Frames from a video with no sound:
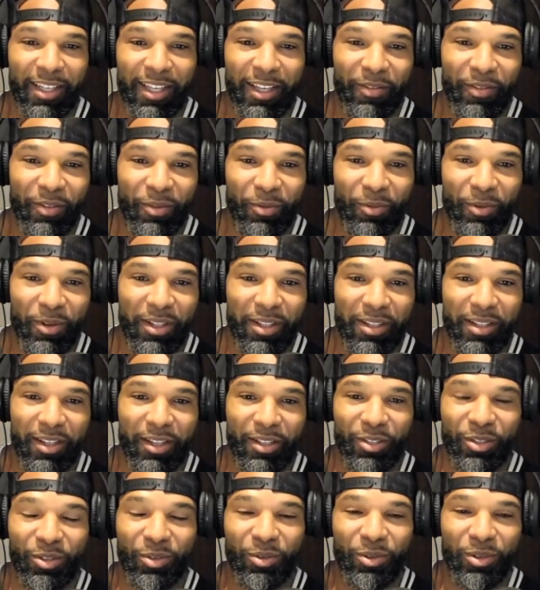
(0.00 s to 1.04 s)
even with
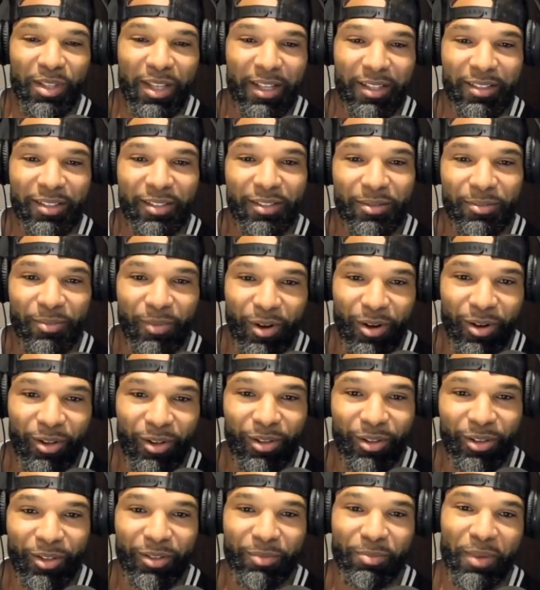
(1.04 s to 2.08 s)
a school that's
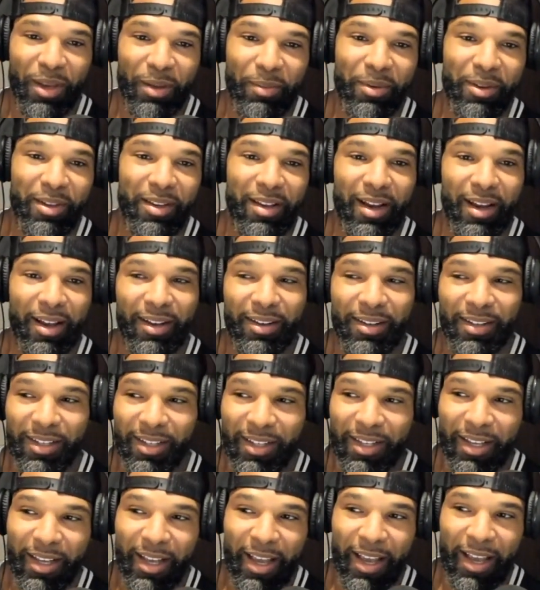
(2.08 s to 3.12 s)
smaller, maybe not
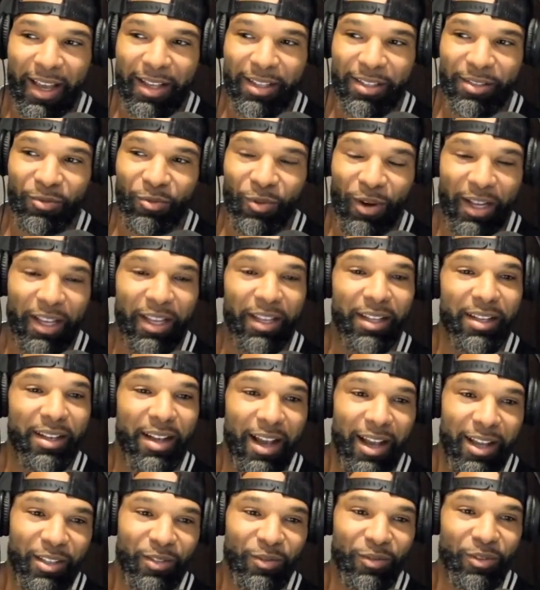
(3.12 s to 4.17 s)
as
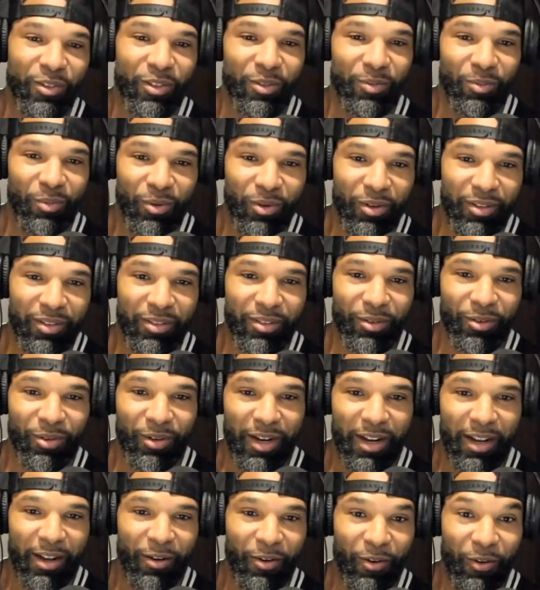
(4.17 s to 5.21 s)
recognized for sports
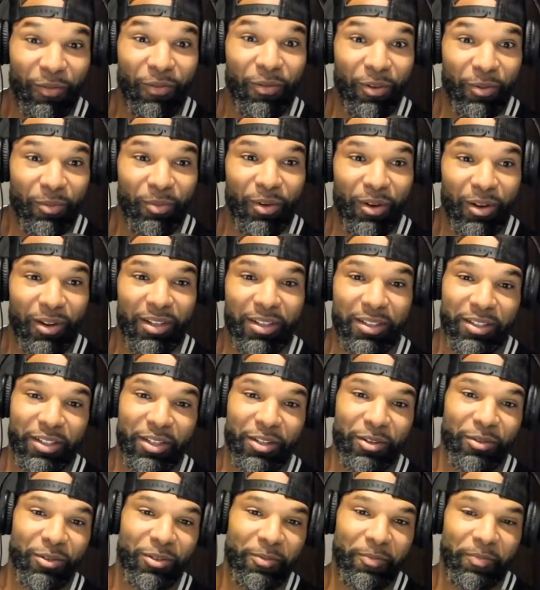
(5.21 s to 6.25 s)
or football in
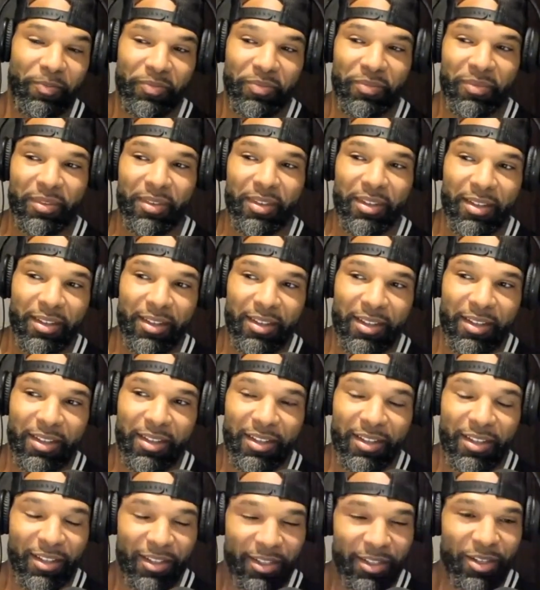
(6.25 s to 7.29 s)
general,
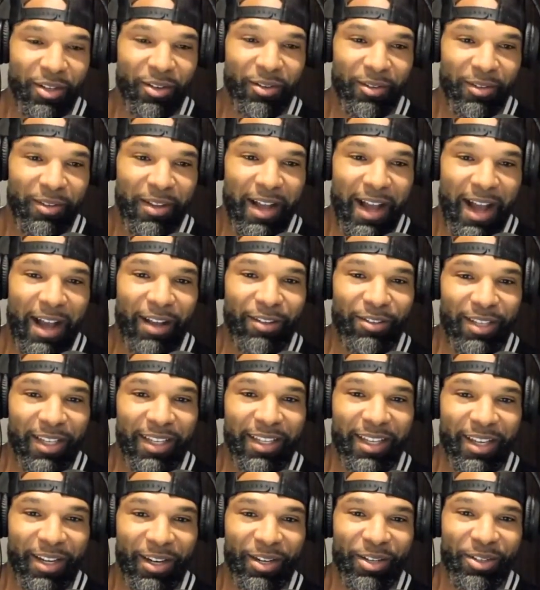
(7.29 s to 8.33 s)
I'll
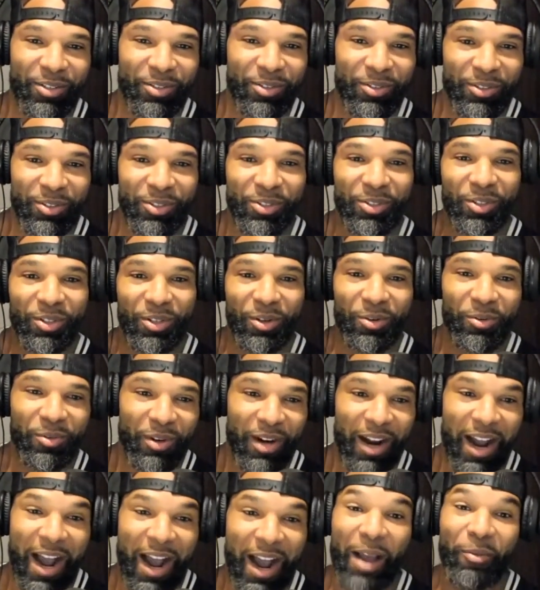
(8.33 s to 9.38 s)
take care of you. You'll go
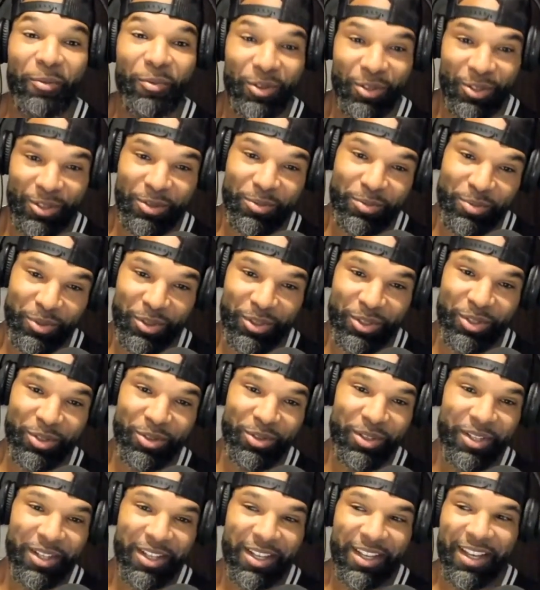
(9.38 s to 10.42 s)
where I want to put you.
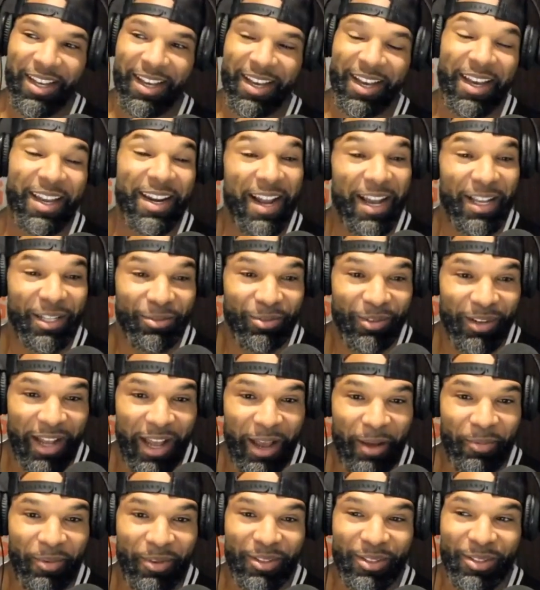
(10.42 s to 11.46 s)
And that's what
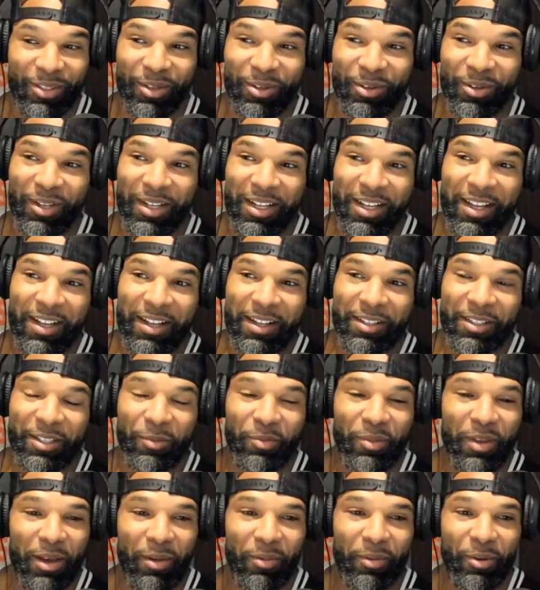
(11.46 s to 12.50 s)
happened. So
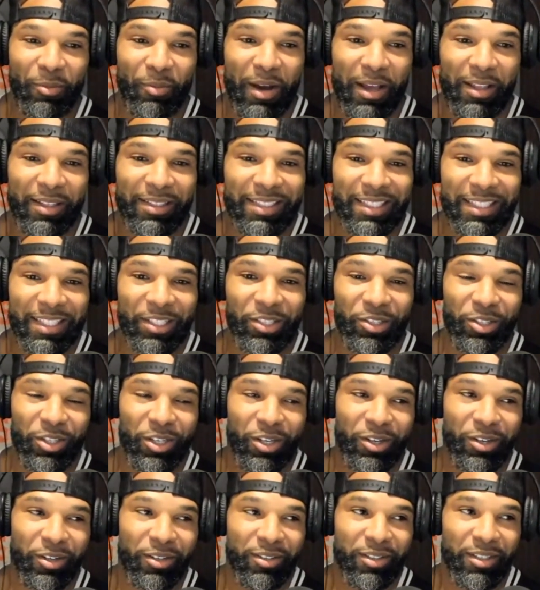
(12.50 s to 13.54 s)
to be able to my senior
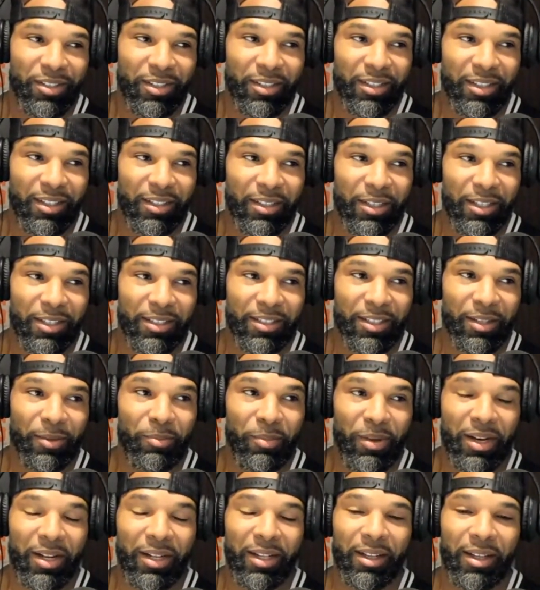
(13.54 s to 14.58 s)
year to
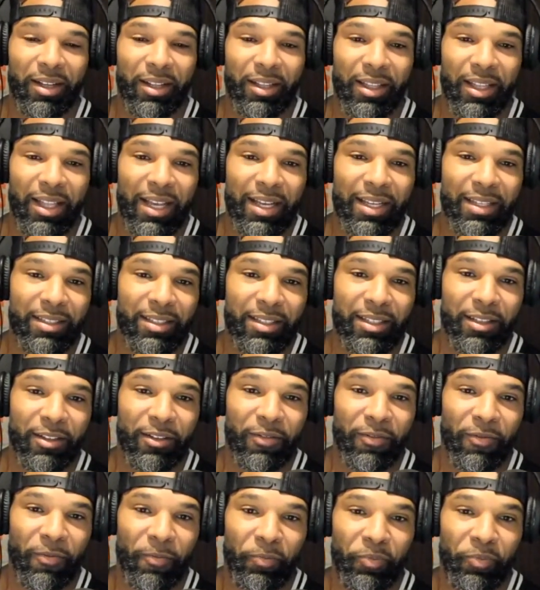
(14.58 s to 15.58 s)
submit a legacy of